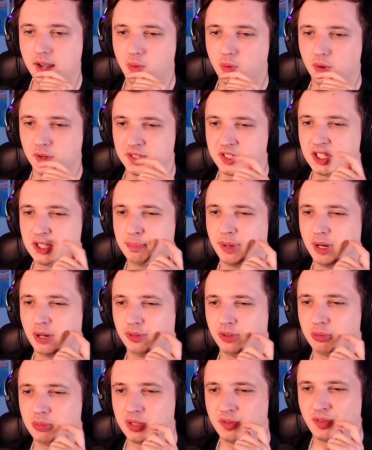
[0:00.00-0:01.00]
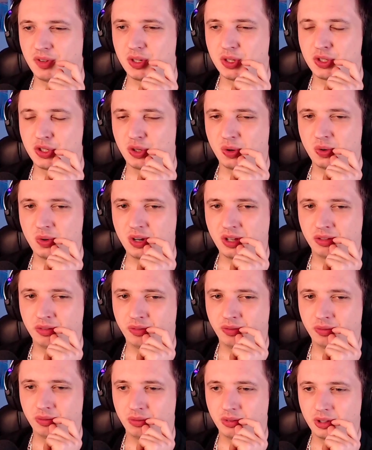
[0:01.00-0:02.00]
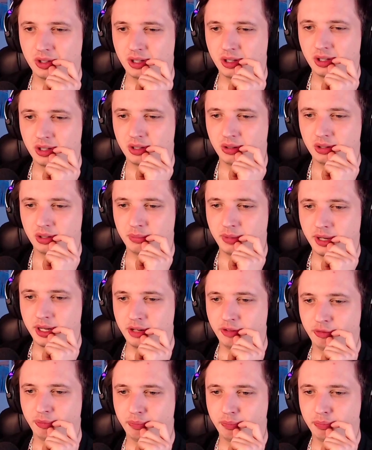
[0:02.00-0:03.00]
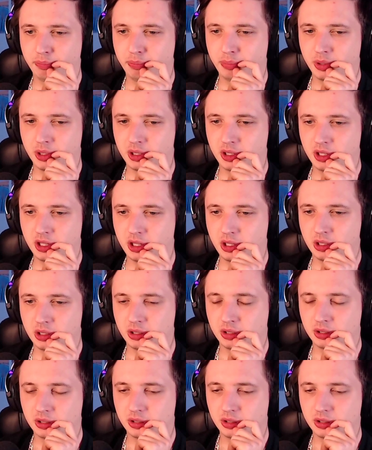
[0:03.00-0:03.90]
Was this part of the music video too? It might have been, yeah.